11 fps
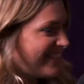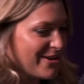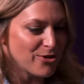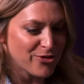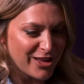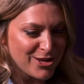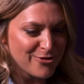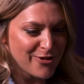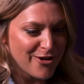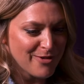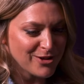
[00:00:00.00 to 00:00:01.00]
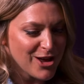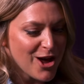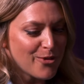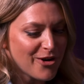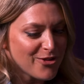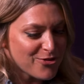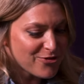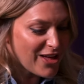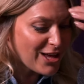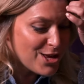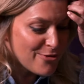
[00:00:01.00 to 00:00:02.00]
Yeah, well, thank you very much. Well,
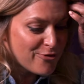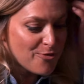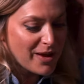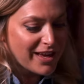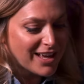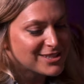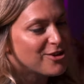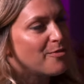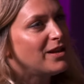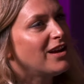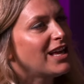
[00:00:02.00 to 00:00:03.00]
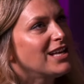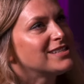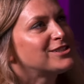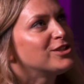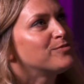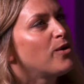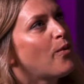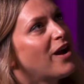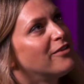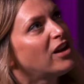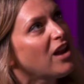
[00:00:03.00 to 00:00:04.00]
thank you for being it. So, I mean, I guess just by
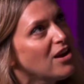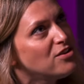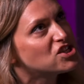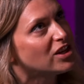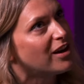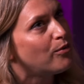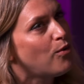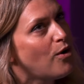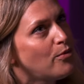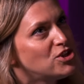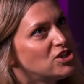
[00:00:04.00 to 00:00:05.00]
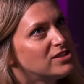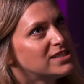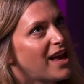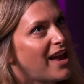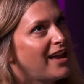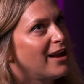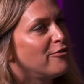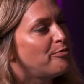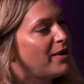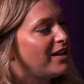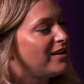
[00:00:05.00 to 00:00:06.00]
way of closure, what would you say have
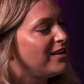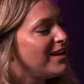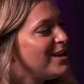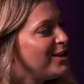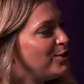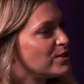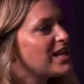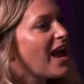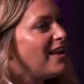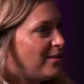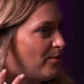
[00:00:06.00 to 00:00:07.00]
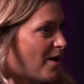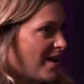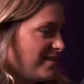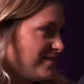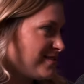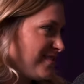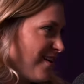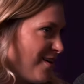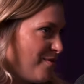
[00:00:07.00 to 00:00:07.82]
been your takeaways